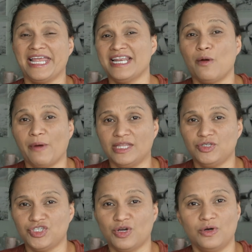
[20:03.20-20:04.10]
cannot wait
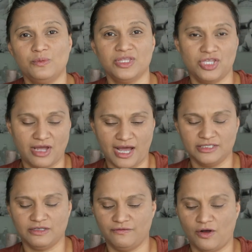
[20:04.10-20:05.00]
to show with you
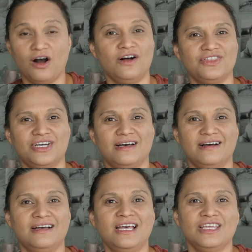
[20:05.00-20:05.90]
guys of all
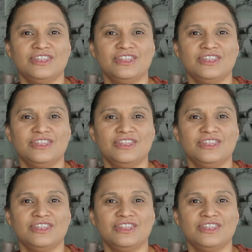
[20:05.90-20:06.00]
the,